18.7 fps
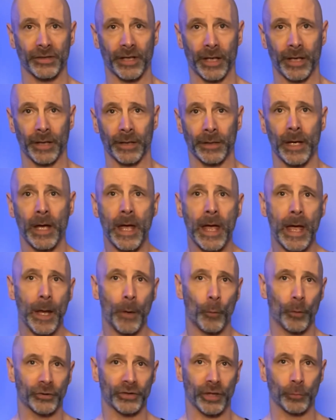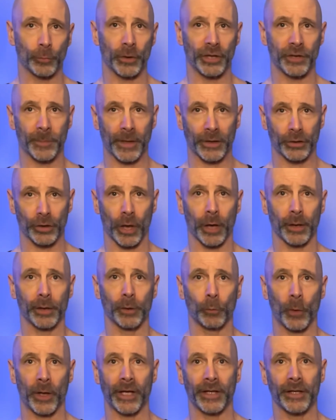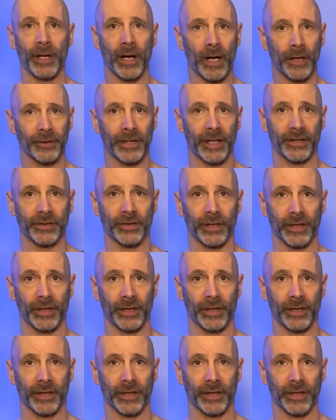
gain, and once I reach my target weight, I'll test